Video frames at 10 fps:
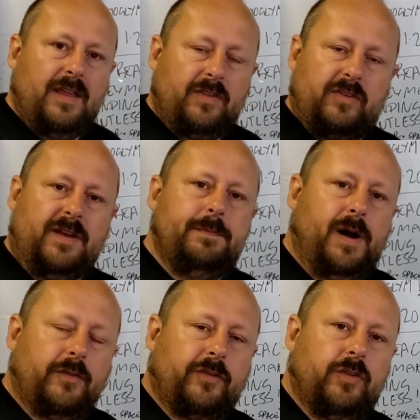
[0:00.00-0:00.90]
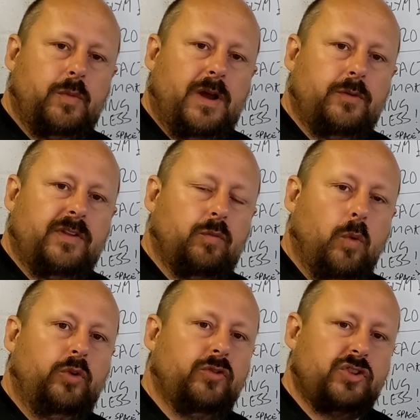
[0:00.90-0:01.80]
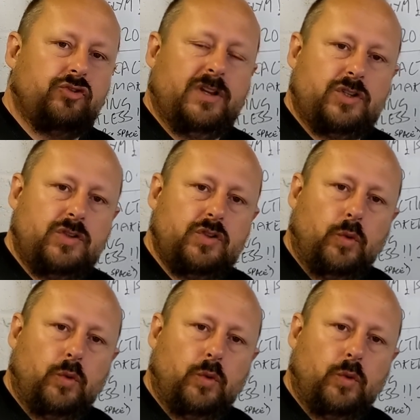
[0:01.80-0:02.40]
Some parts of the world there's water restrictions.